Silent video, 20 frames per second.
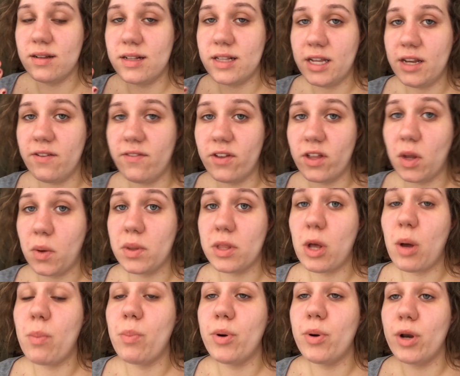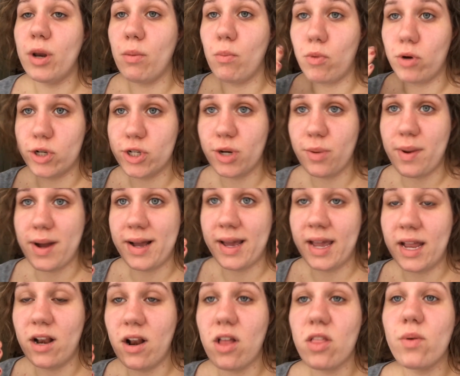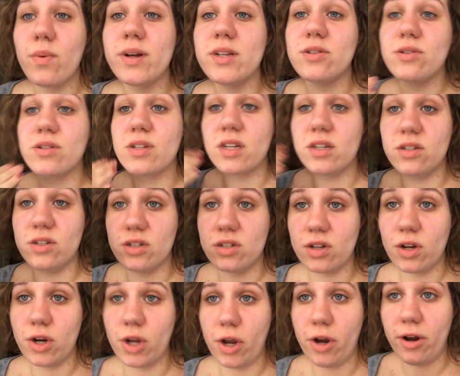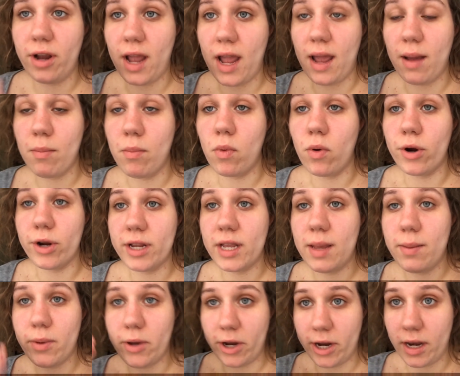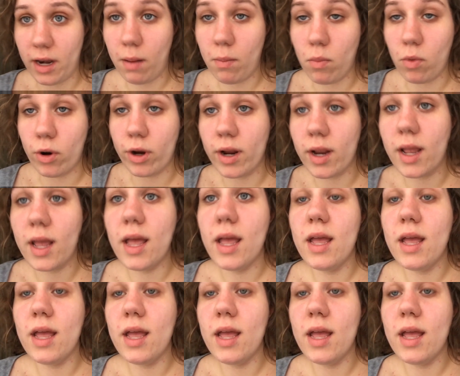clean feeling without putting moisture back in otherwise your skin's just going to create more and keep creating more